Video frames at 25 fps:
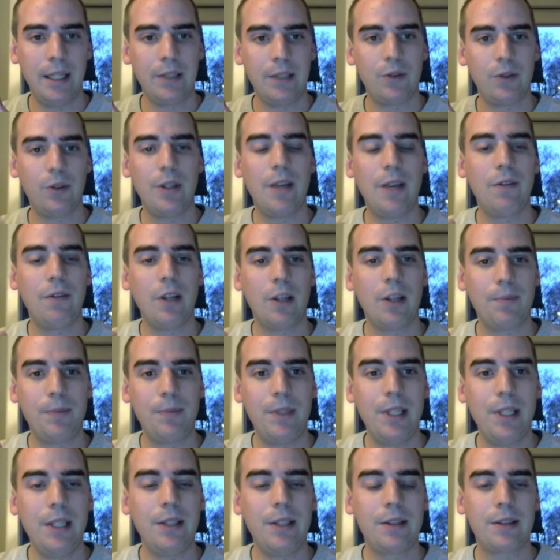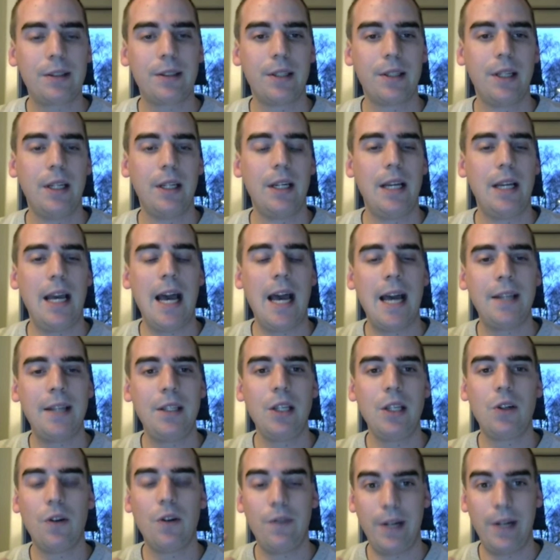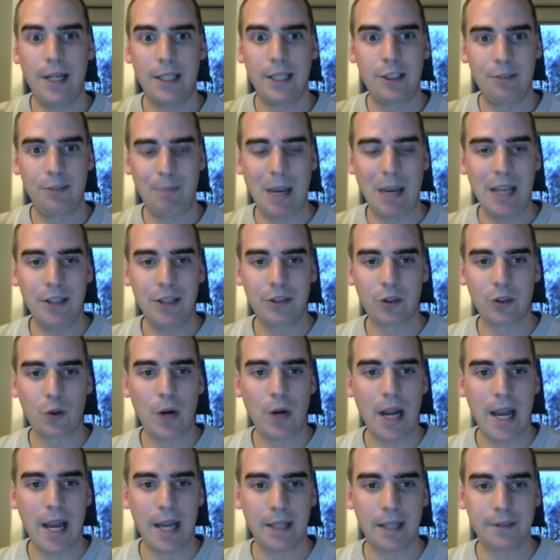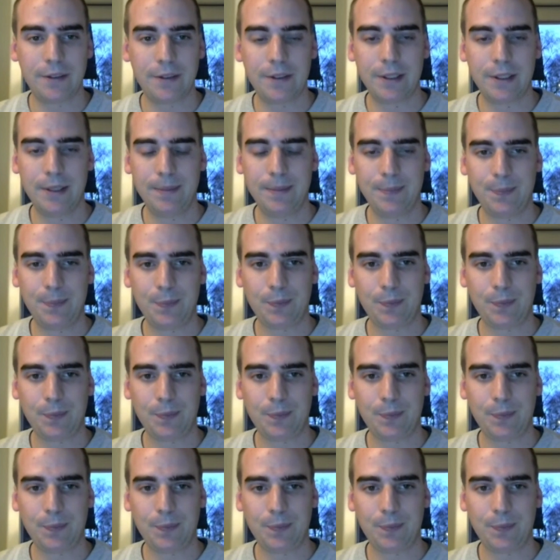to develop these anti-gravitic spacecraft.